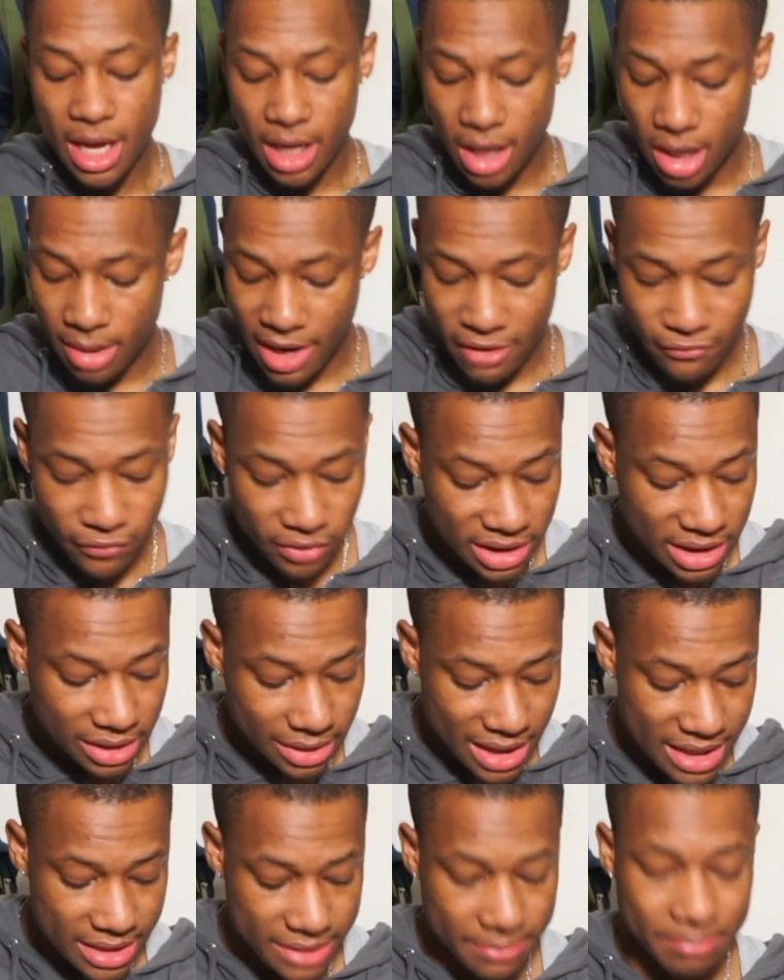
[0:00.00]
I really
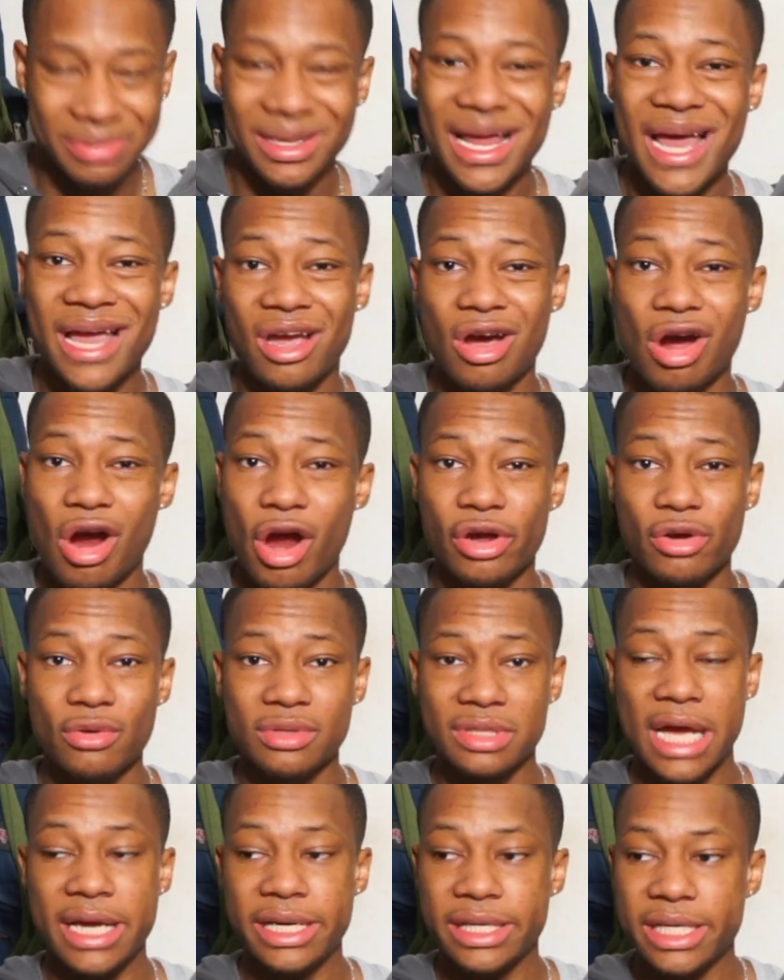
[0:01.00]
like black
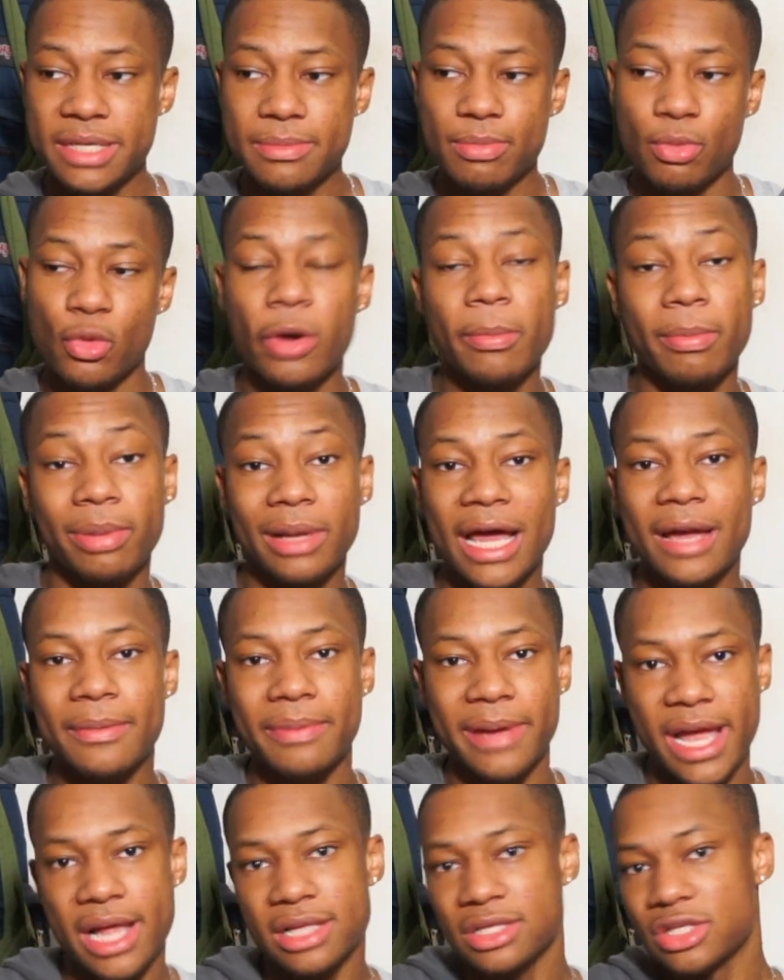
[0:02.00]
cargos. I need more black
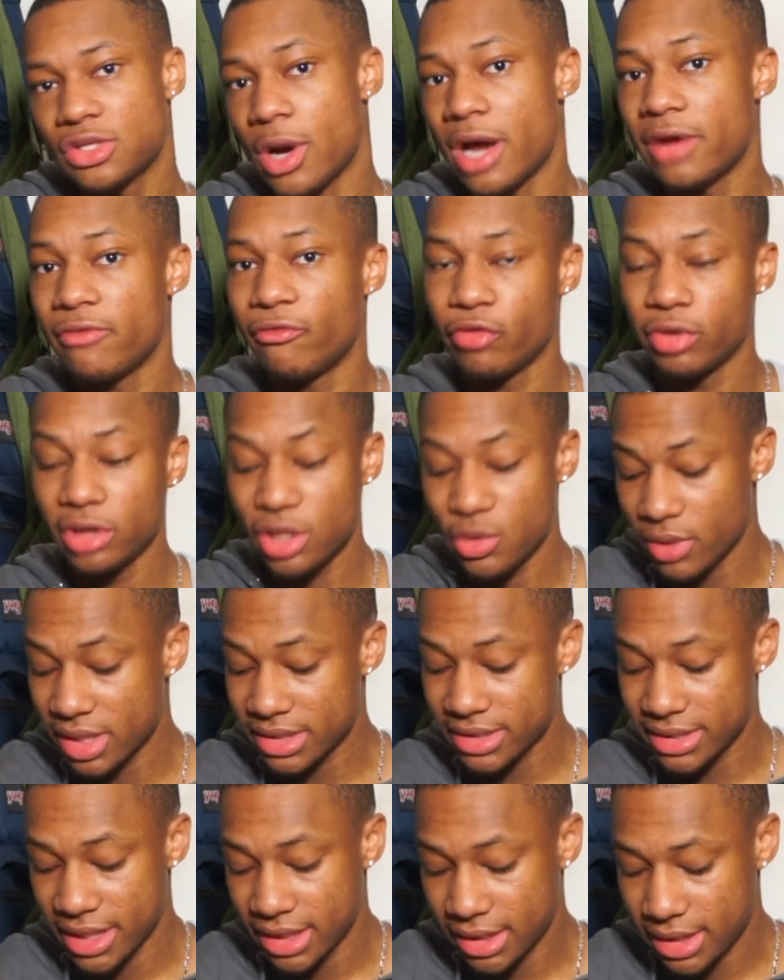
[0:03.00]
pants, so I really
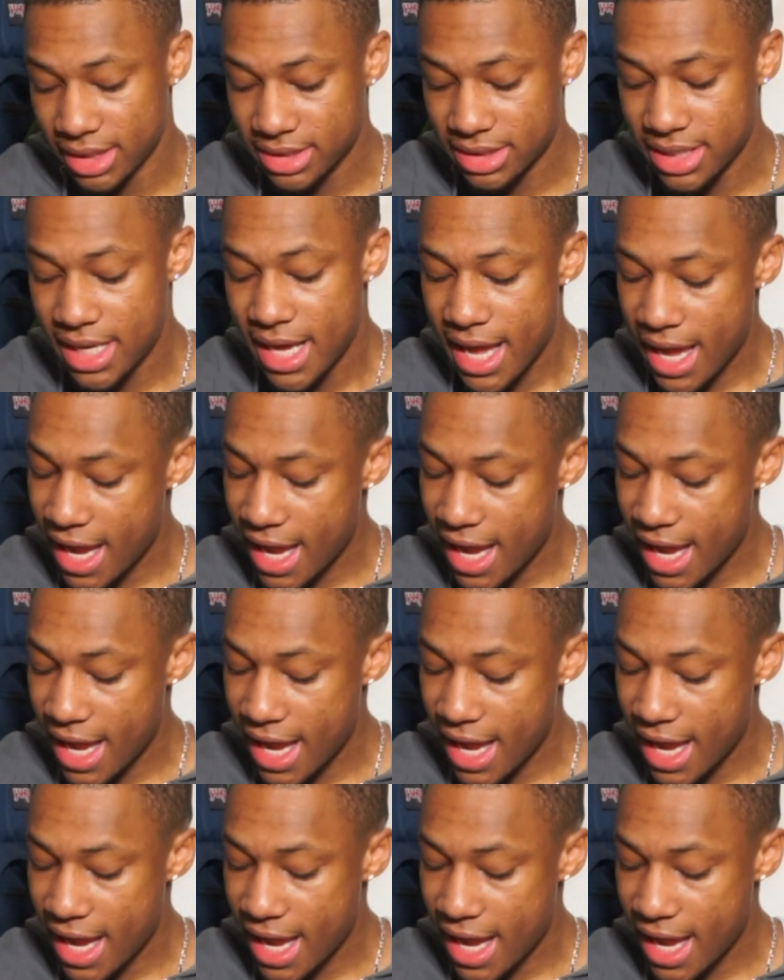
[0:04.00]
wanted to get this.